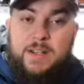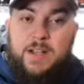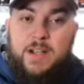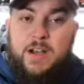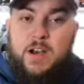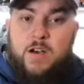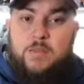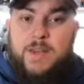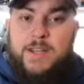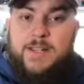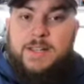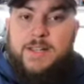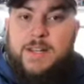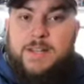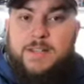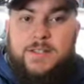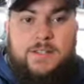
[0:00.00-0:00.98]
And it's
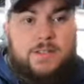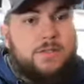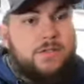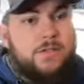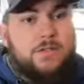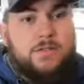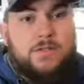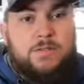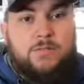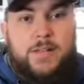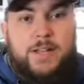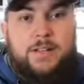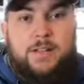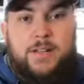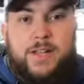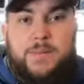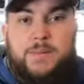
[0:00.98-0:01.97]
nice to use
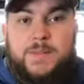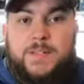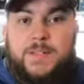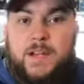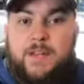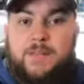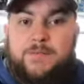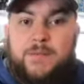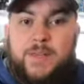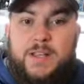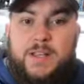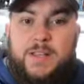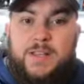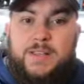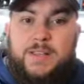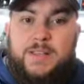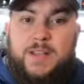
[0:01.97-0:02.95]
reclaimed stuff
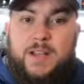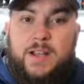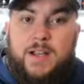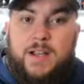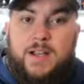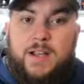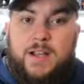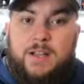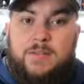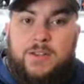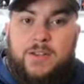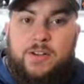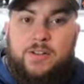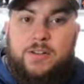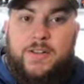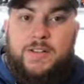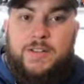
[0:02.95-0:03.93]
because,
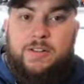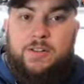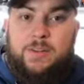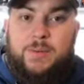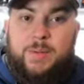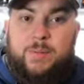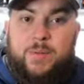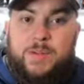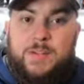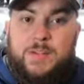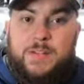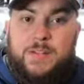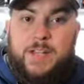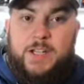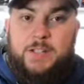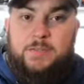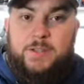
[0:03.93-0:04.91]
that's a little bit more
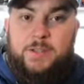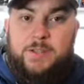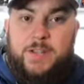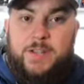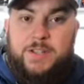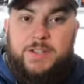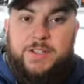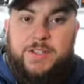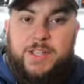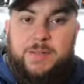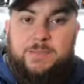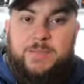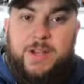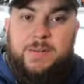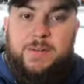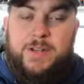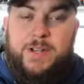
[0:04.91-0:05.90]
sustainable than just keep
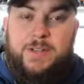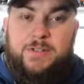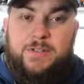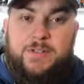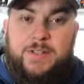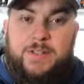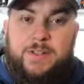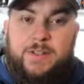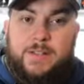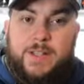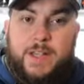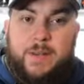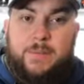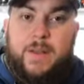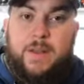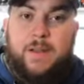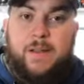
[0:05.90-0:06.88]
chopping down trees all the time.